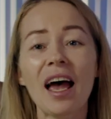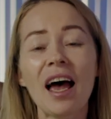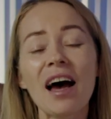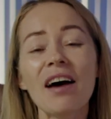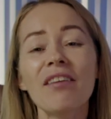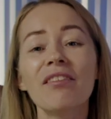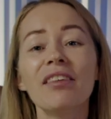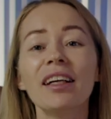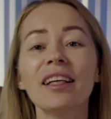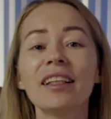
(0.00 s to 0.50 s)

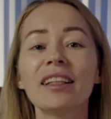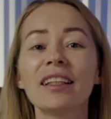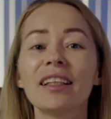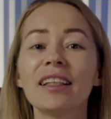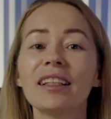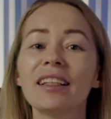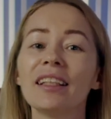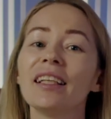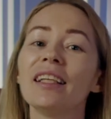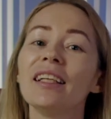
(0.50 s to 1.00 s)

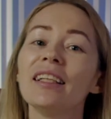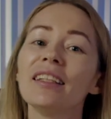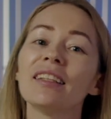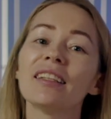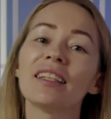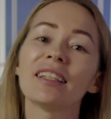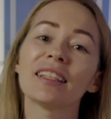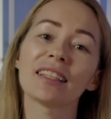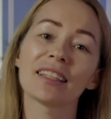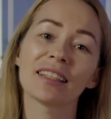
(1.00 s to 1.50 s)
Everything
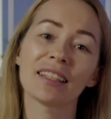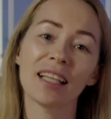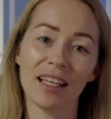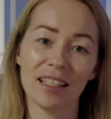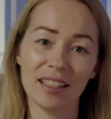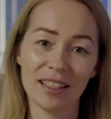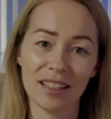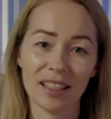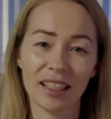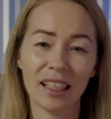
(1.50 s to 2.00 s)
in the
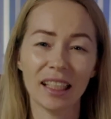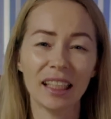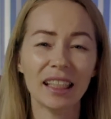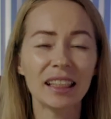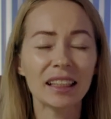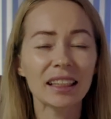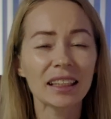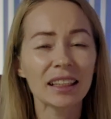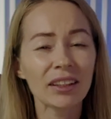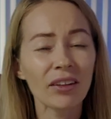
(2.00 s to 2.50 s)
center
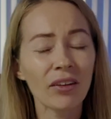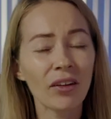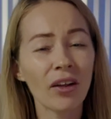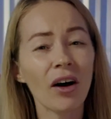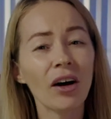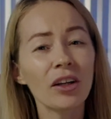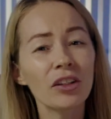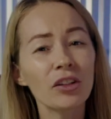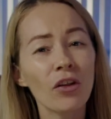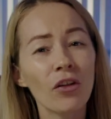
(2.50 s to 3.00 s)
is
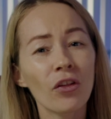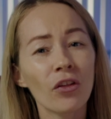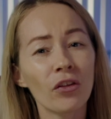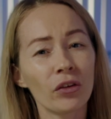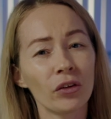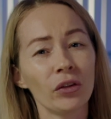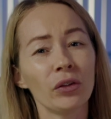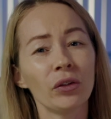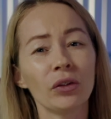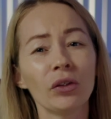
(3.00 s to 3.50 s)
thought
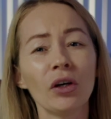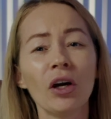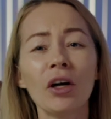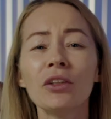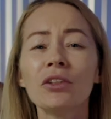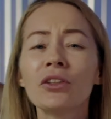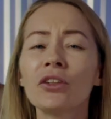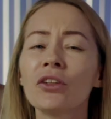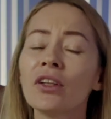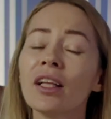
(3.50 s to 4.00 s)
through
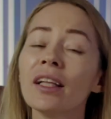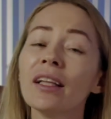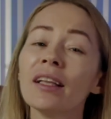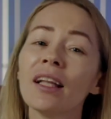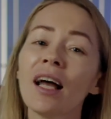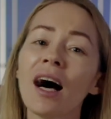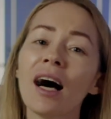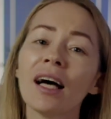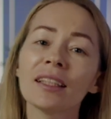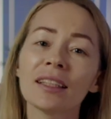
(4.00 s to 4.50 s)
to the
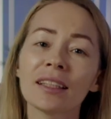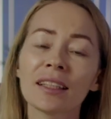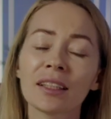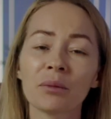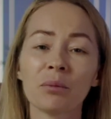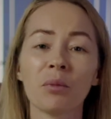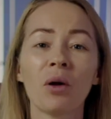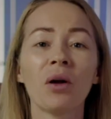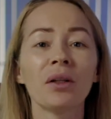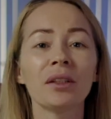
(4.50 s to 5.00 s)
last
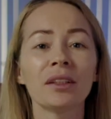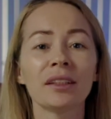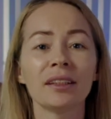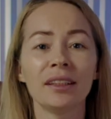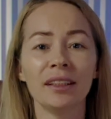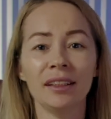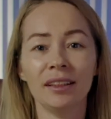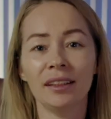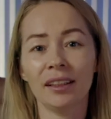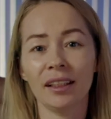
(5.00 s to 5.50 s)
small
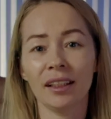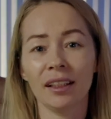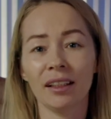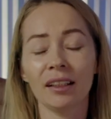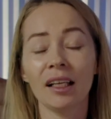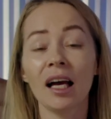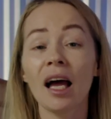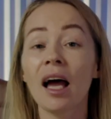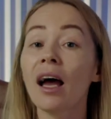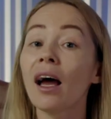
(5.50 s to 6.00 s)

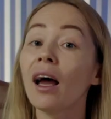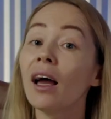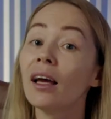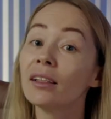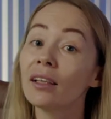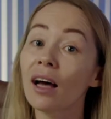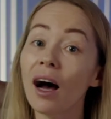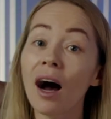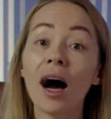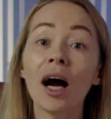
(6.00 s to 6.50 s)
detail,
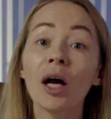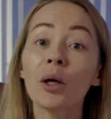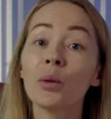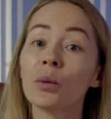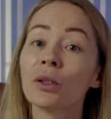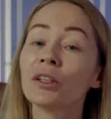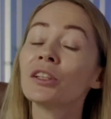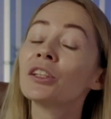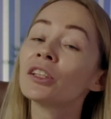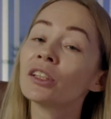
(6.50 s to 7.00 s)
and I
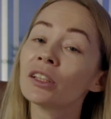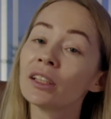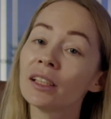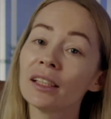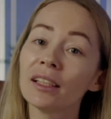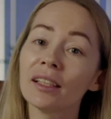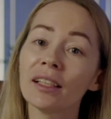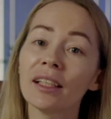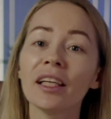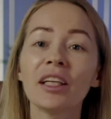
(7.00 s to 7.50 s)
was
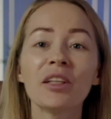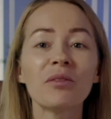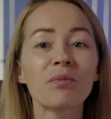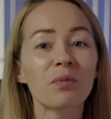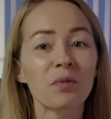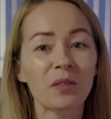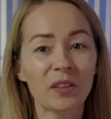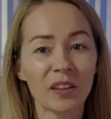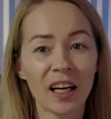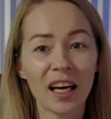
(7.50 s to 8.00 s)
really
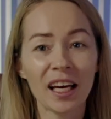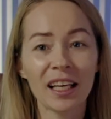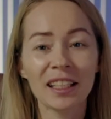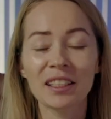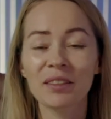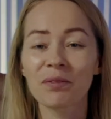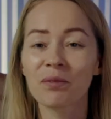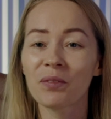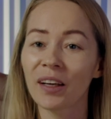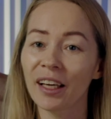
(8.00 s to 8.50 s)

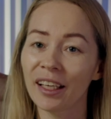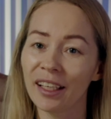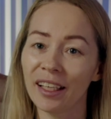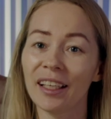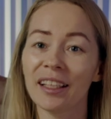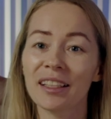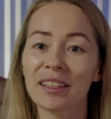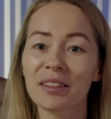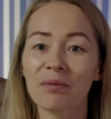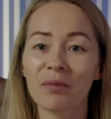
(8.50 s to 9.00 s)
impressed by
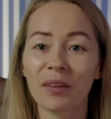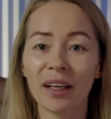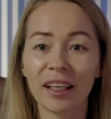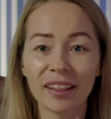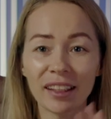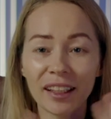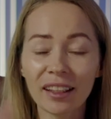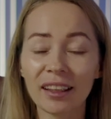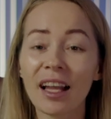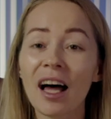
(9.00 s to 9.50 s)
it, by
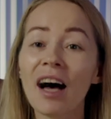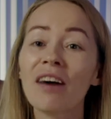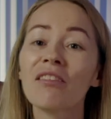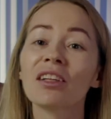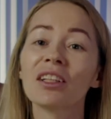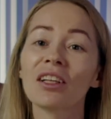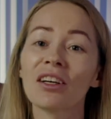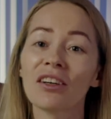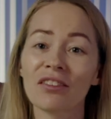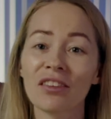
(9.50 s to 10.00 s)
the
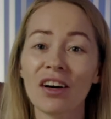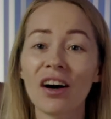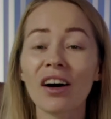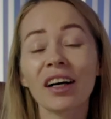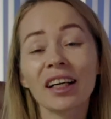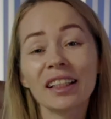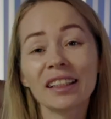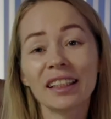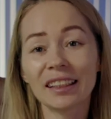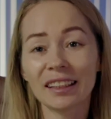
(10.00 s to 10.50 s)
level of
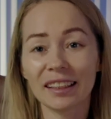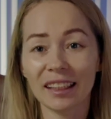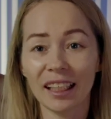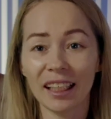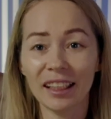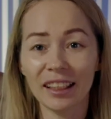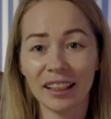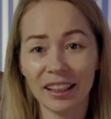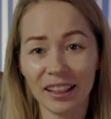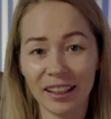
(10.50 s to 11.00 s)

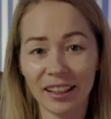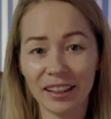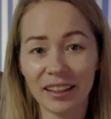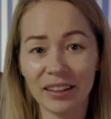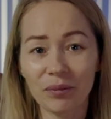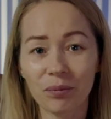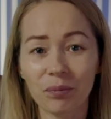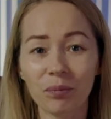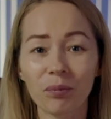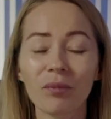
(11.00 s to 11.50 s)

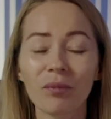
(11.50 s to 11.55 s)
organization.